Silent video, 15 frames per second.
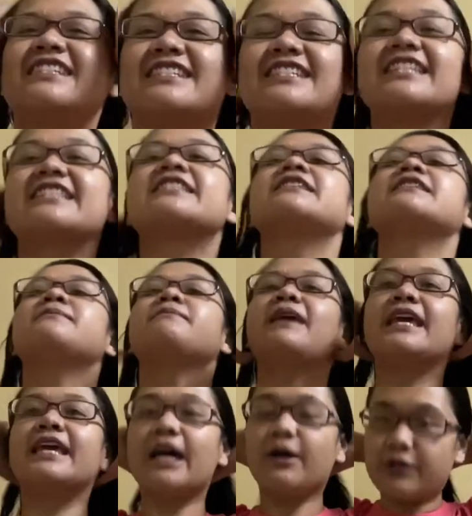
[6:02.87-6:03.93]
just
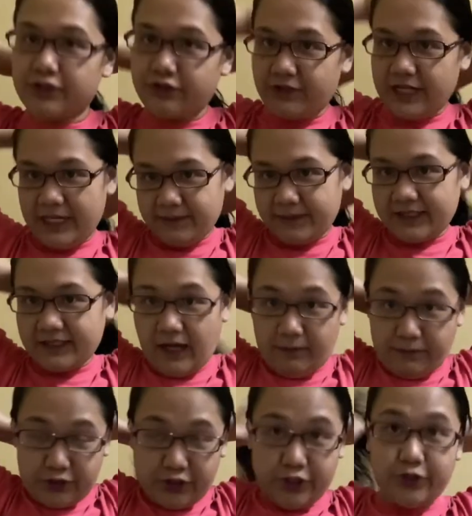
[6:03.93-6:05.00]
make our dreams
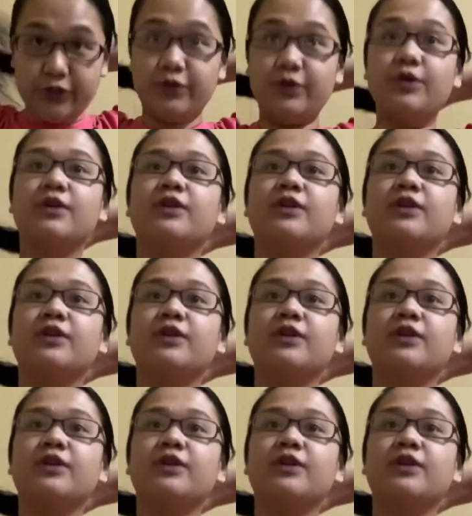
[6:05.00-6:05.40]
come true.